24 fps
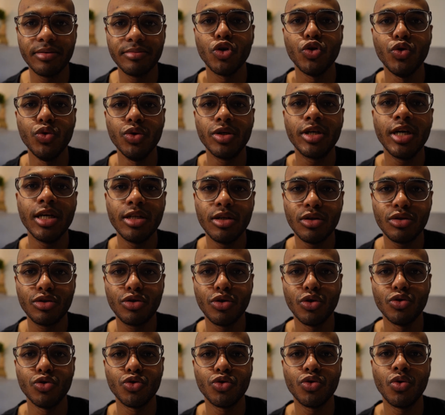You cannot
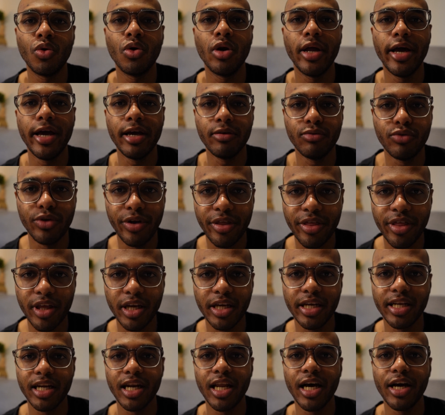control everything
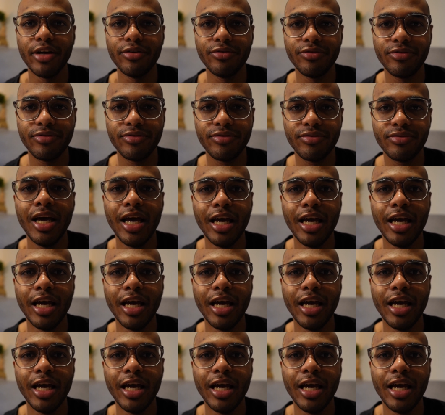in life,